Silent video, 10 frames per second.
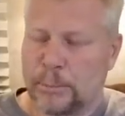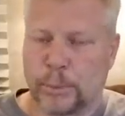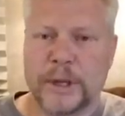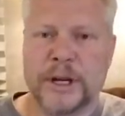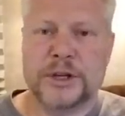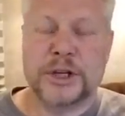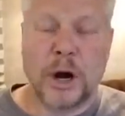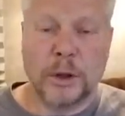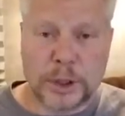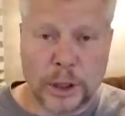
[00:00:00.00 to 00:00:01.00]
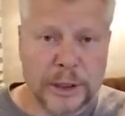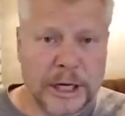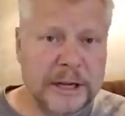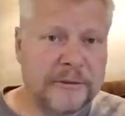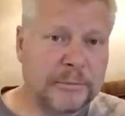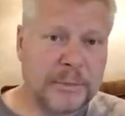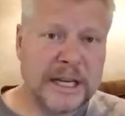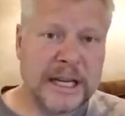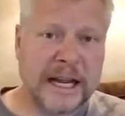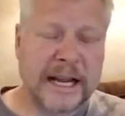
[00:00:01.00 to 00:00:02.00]
British alternative
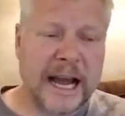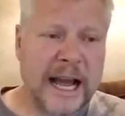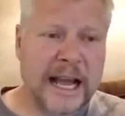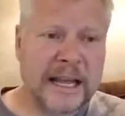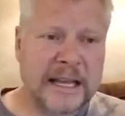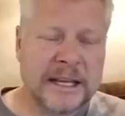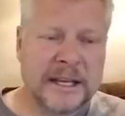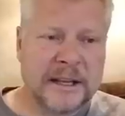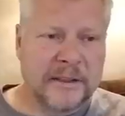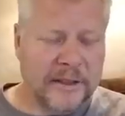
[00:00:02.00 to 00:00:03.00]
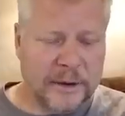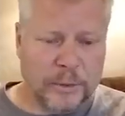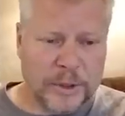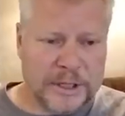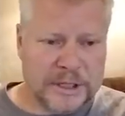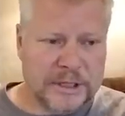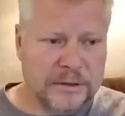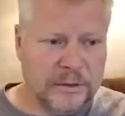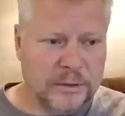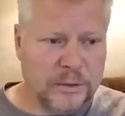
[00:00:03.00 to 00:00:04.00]
media guy that was
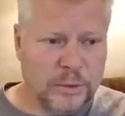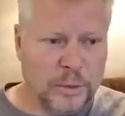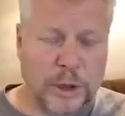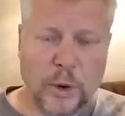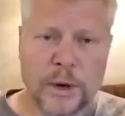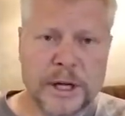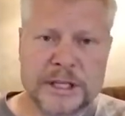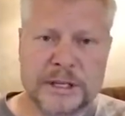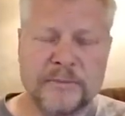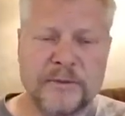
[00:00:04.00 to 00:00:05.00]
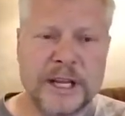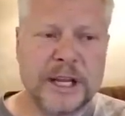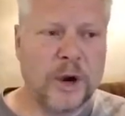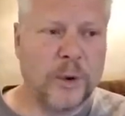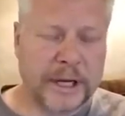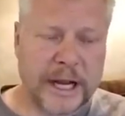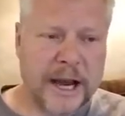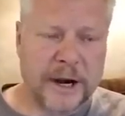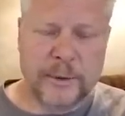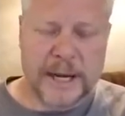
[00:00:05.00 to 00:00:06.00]
recording some video and
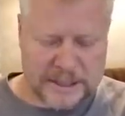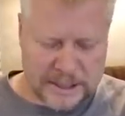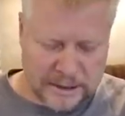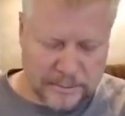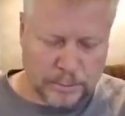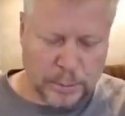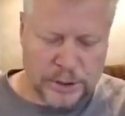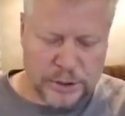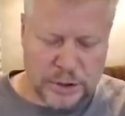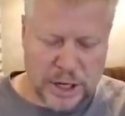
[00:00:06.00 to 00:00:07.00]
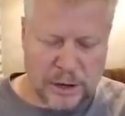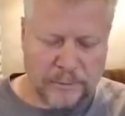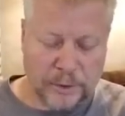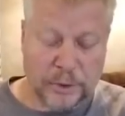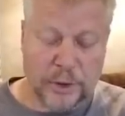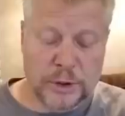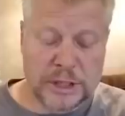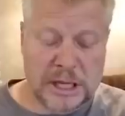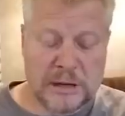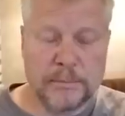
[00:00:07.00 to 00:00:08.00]
got arrested and put in jail for
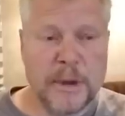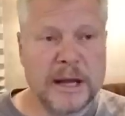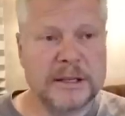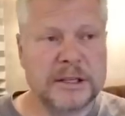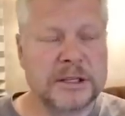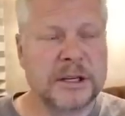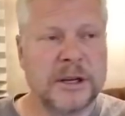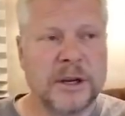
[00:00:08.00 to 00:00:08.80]
13 months